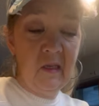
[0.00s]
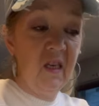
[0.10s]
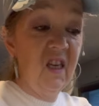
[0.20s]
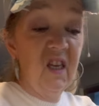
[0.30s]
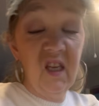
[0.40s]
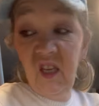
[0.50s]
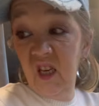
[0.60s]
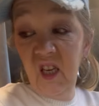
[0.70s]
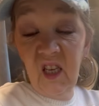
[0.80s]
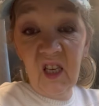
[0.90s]

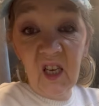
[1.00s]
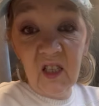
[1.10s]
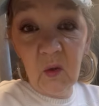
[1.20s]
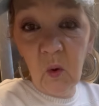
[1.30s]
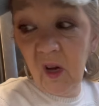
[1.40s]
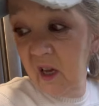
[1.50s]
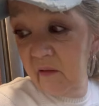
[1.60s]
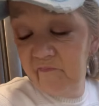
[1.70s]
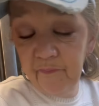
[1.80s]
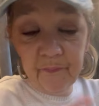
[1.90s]
And guess what?
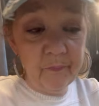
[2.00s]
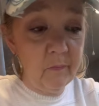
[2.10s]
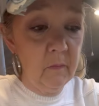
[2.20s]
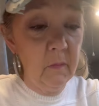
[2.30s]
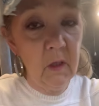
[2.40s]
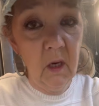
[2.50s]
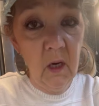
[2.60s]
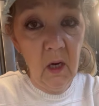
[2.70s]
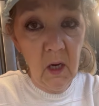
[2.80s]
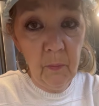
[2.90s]

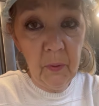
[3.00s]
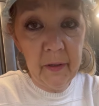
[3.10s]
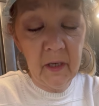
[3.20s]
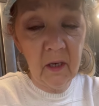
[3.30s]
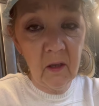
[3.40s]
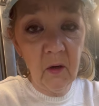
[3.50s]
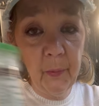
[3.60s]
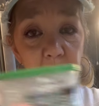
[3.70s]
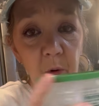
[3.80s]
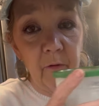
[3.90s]
I'm putting in a little
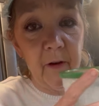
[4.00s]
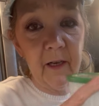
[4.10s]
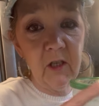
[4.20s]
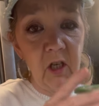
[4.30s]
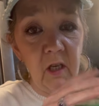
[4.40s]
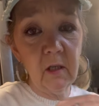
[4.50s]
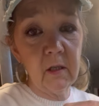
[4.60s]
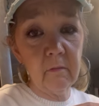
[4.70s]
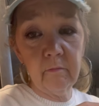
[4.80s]
bit more feta cheese.